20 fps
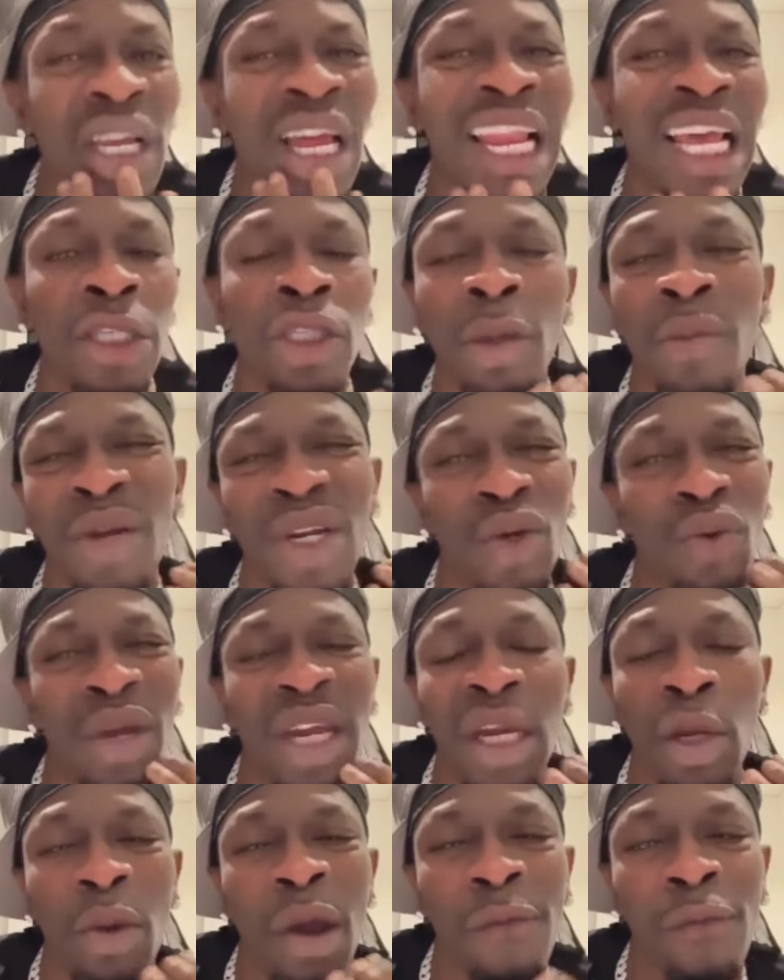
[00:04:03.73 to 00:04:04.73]
Blood day in here.
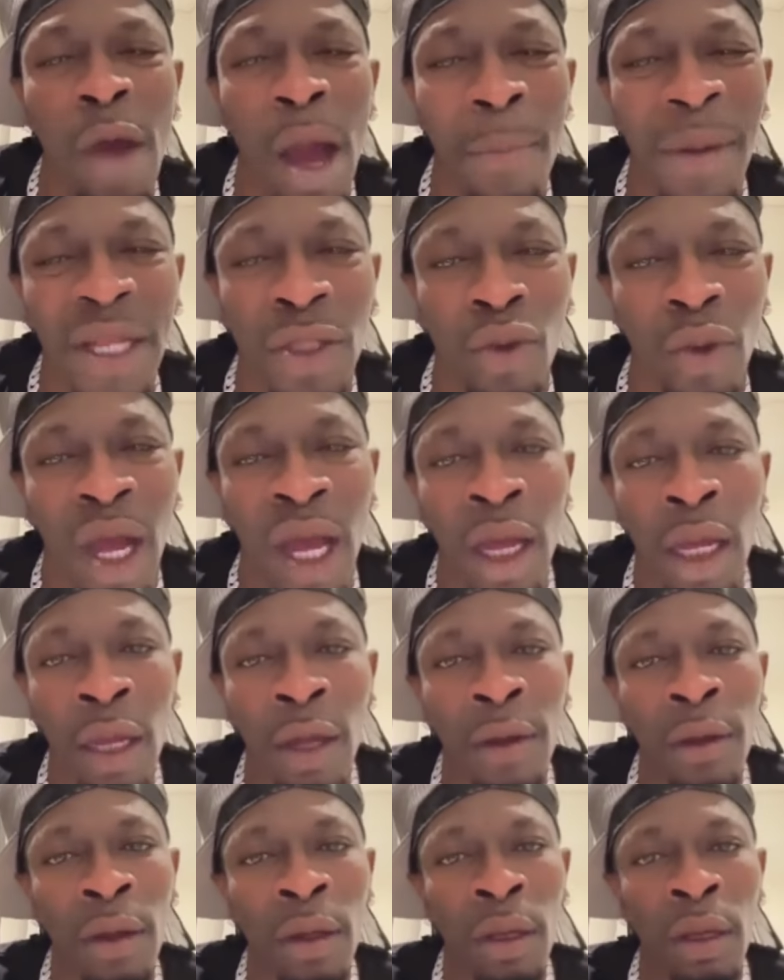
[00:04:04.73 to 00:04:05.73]
If you like somebody way they
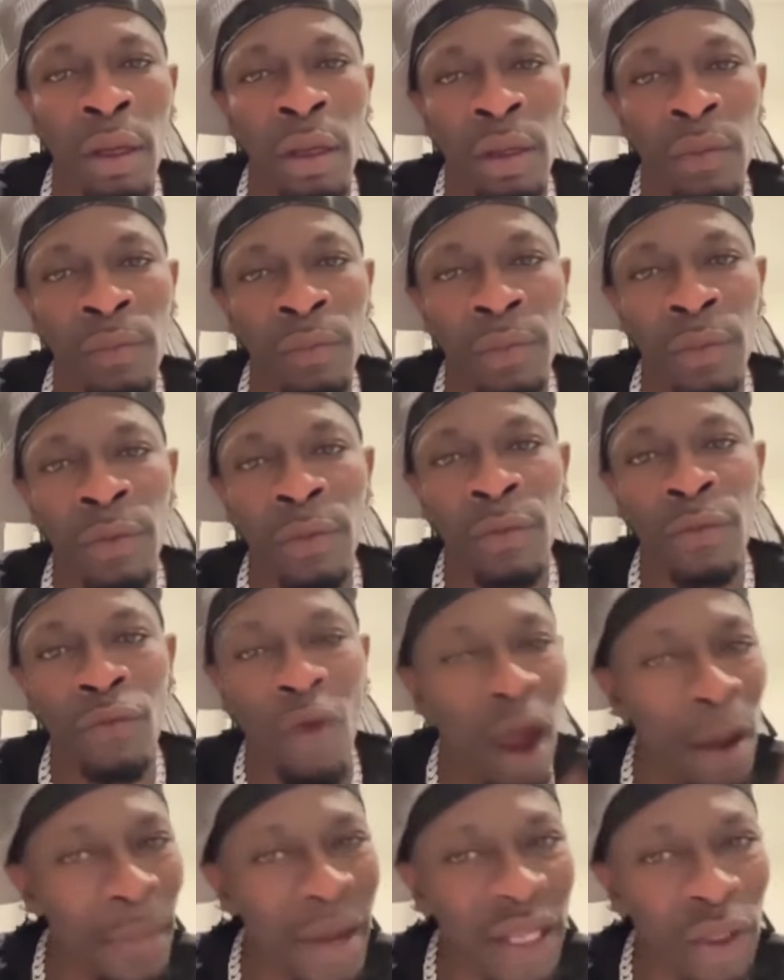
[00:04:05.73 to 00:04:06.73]
work for abattoir.
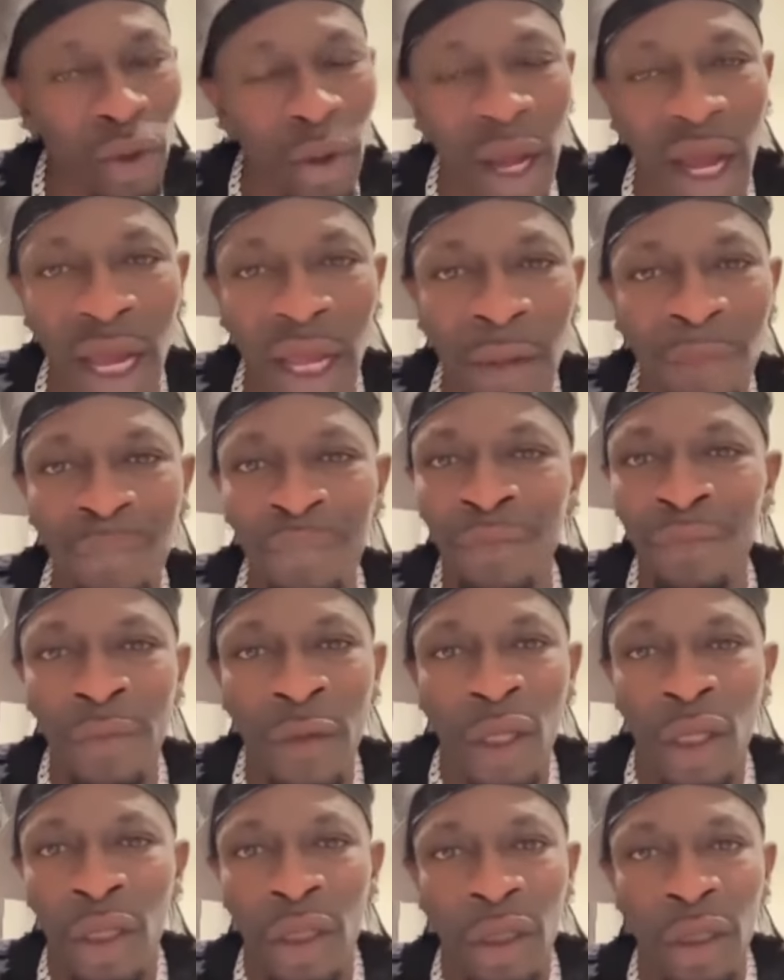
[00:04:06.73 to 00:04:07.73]
For
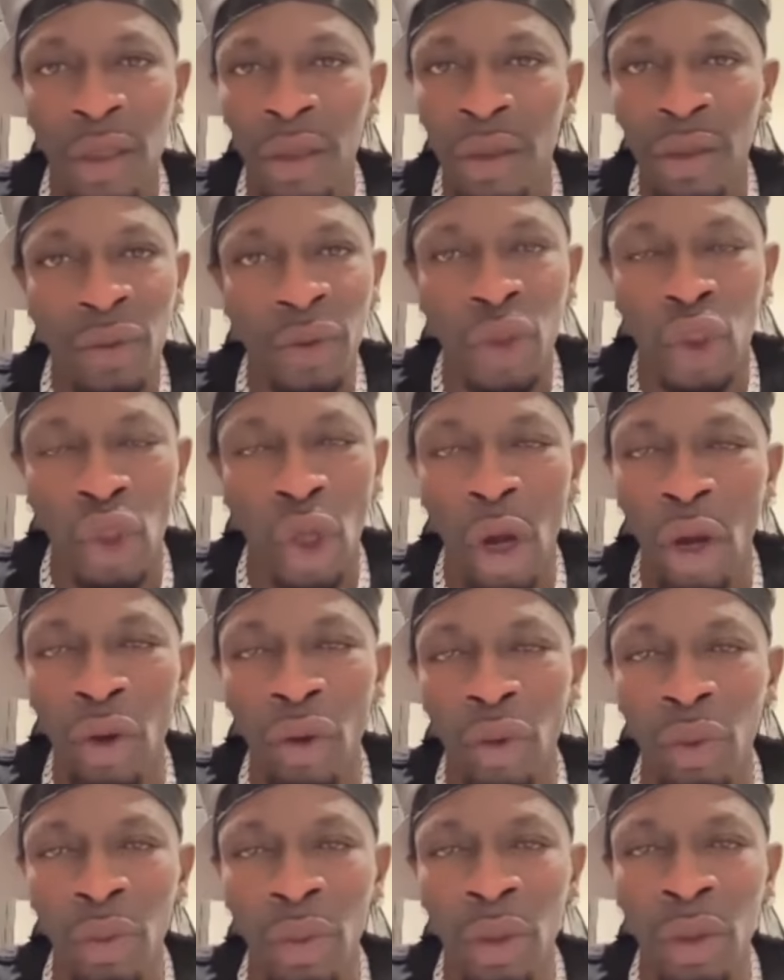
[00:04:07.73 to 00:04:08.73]
abattoir
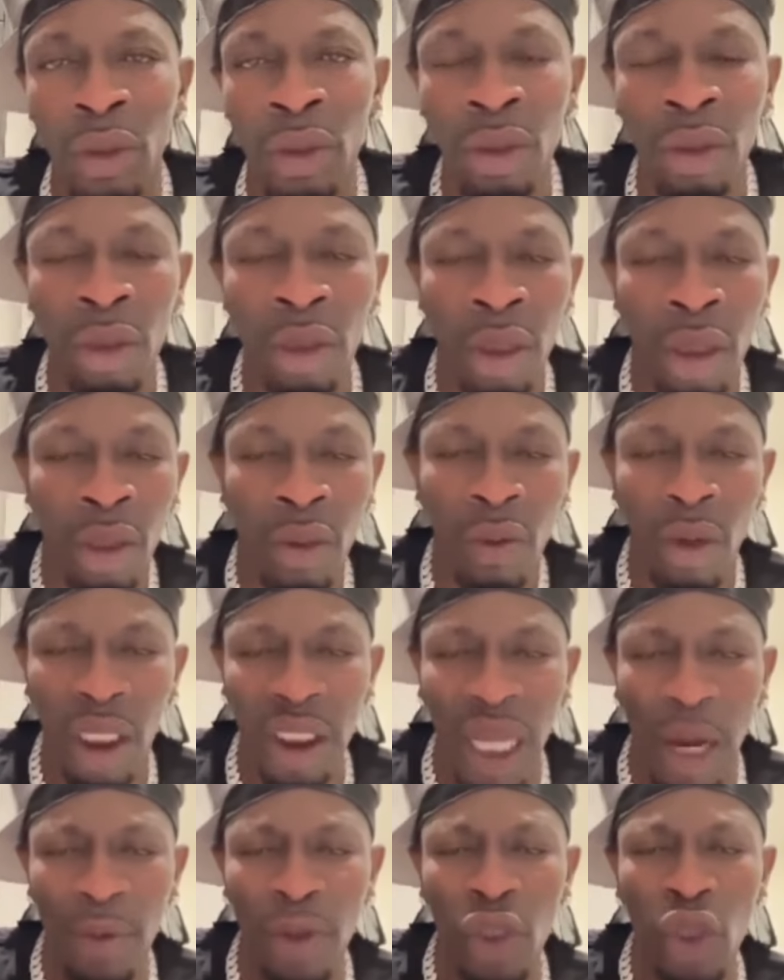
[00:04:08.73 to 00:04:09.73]

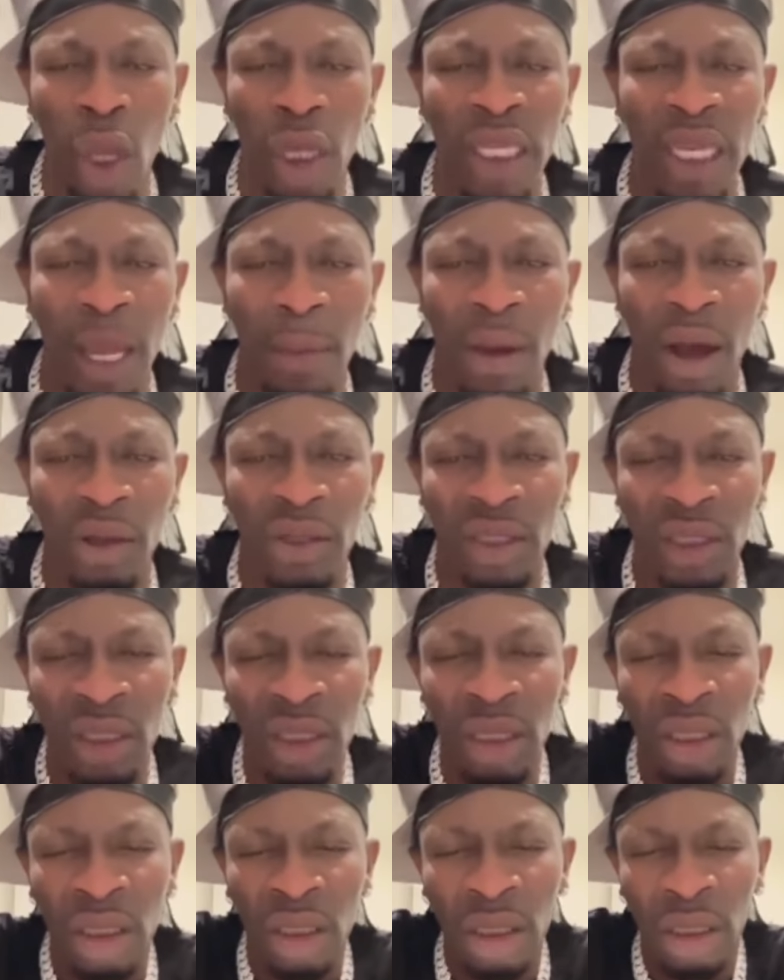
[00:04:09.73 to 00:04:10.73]
storeroom. What are
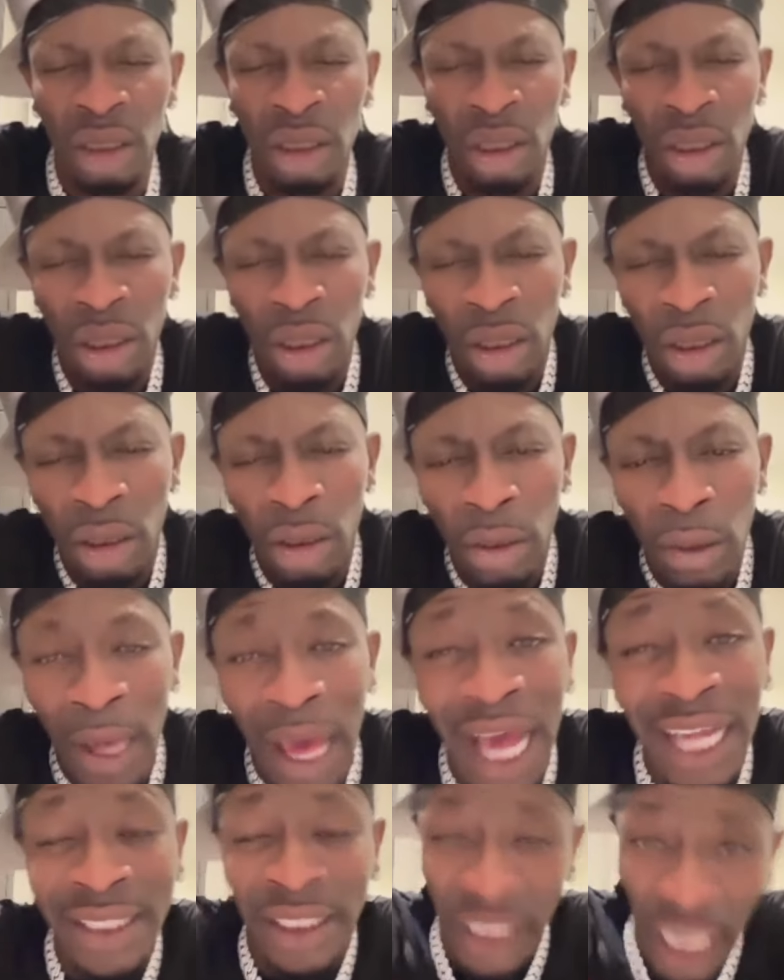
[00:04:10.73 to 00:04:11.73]
we talking about?
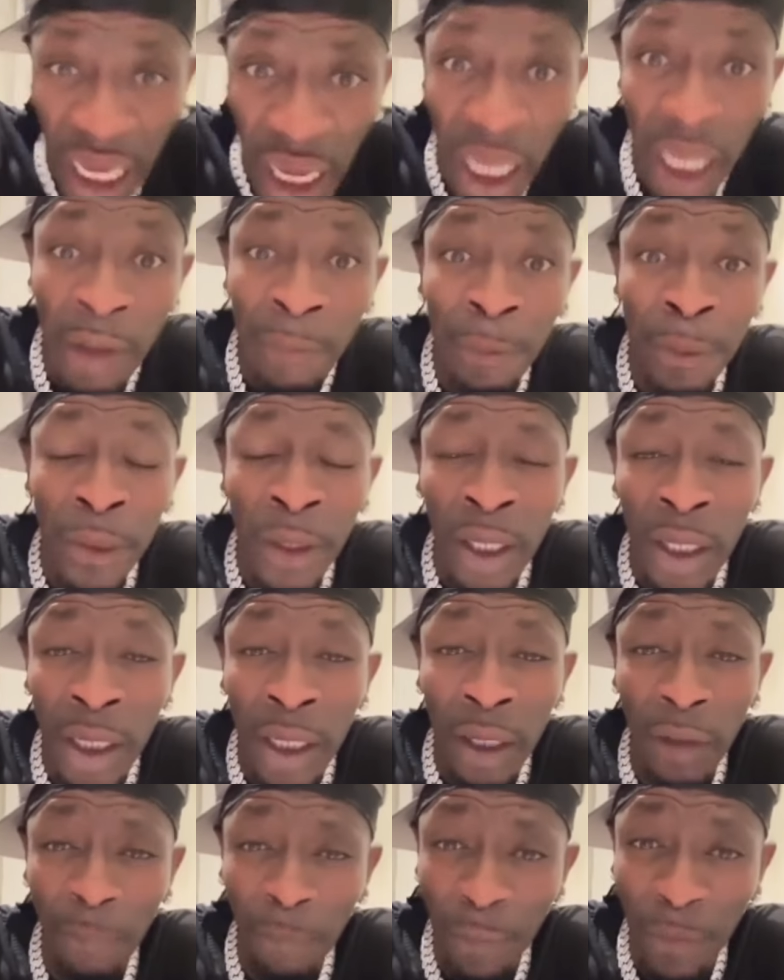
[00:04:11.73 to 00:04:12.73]
I
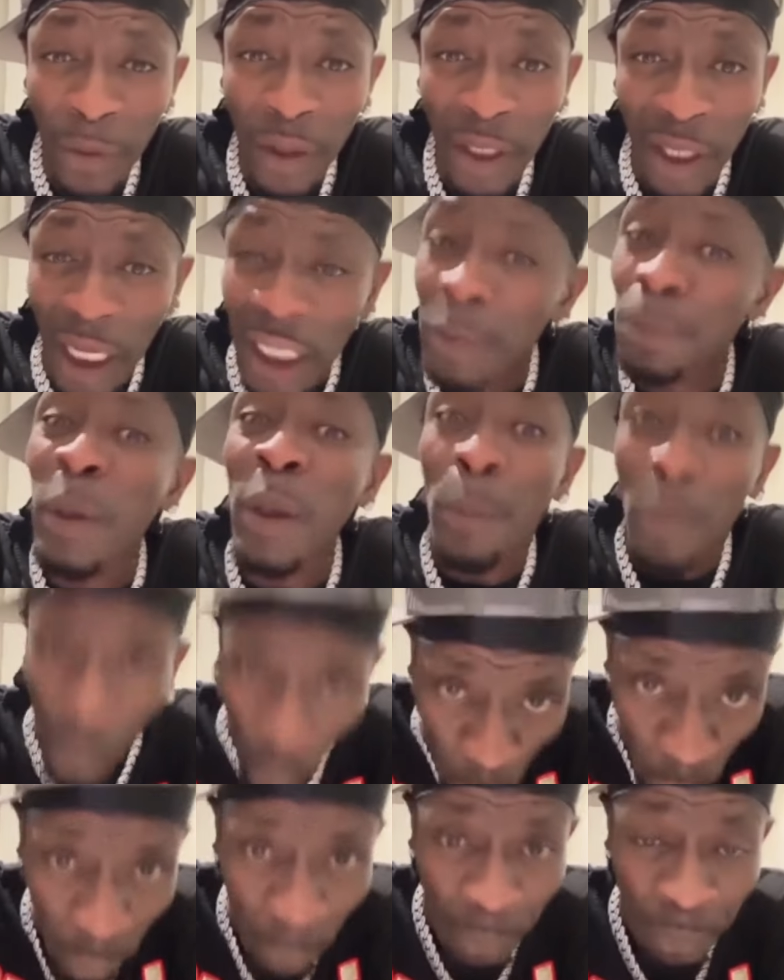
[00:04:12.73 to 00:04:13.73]
say
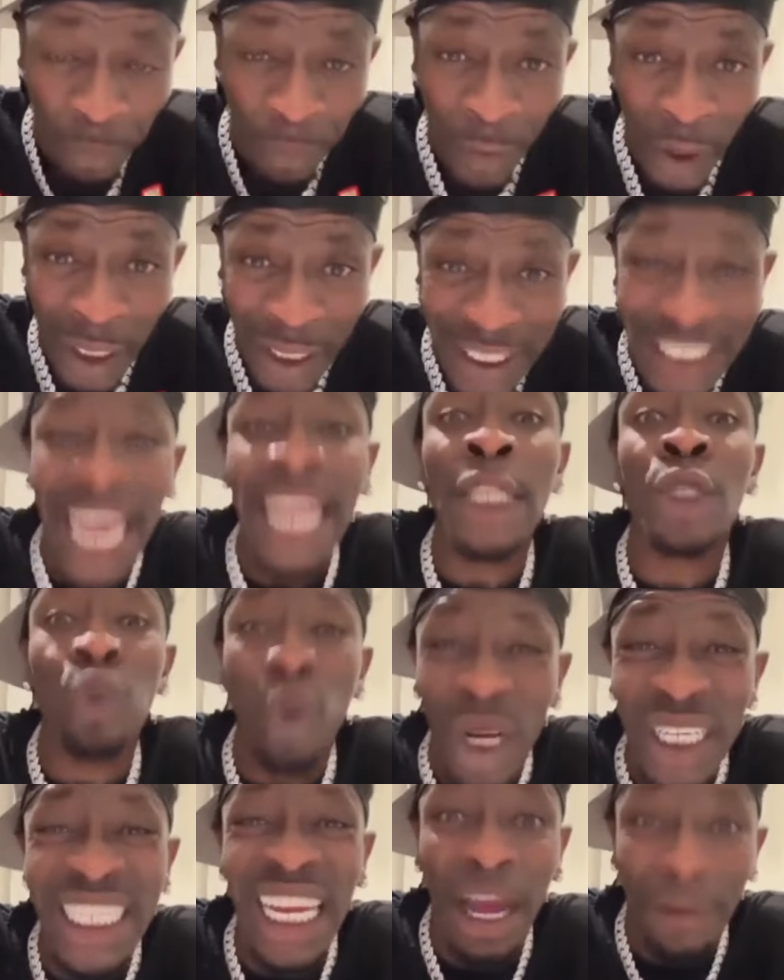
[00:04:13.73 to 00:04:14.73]
these
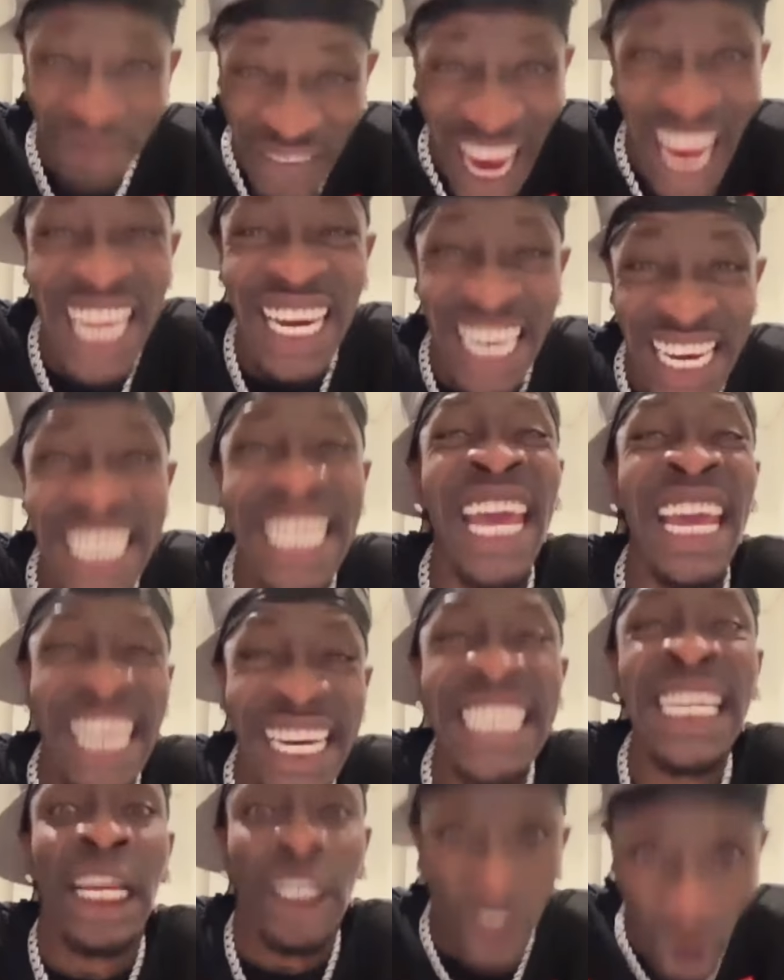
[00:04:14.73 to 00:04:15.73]
people, that is what
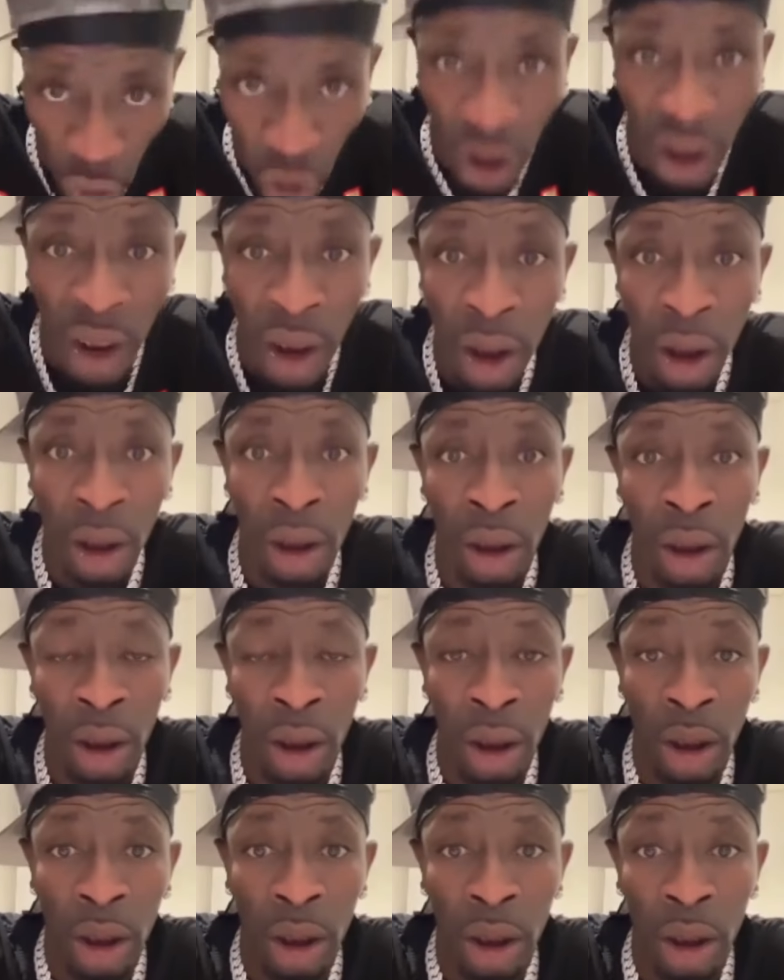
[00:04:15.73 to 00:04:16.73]
they have done in the
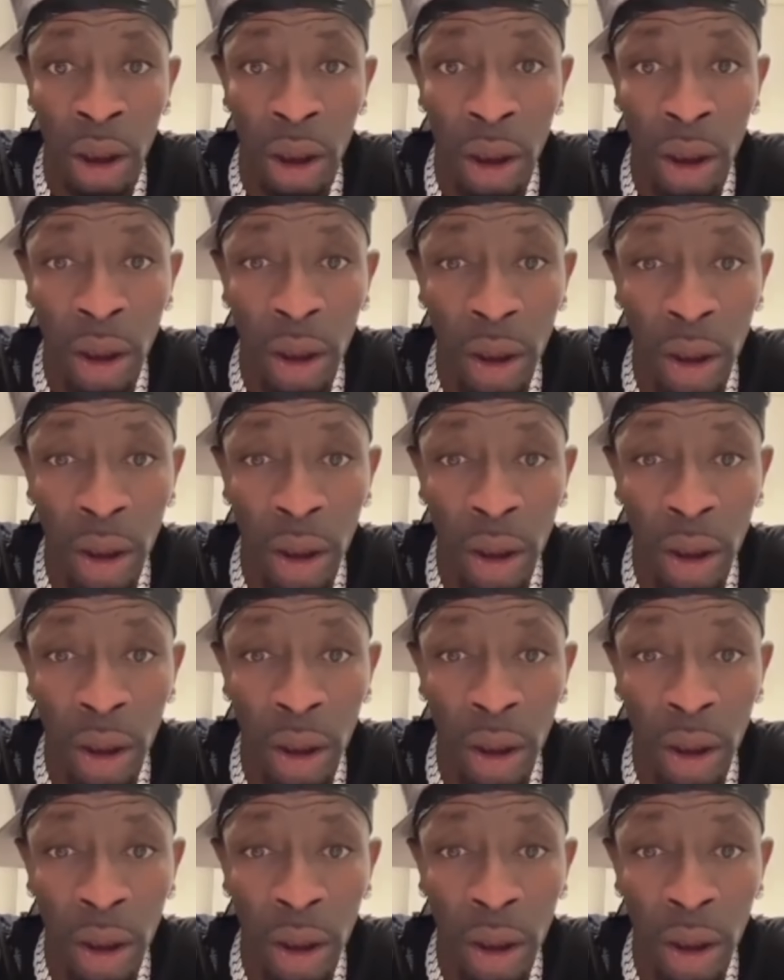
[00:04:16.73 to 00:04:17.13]
industry.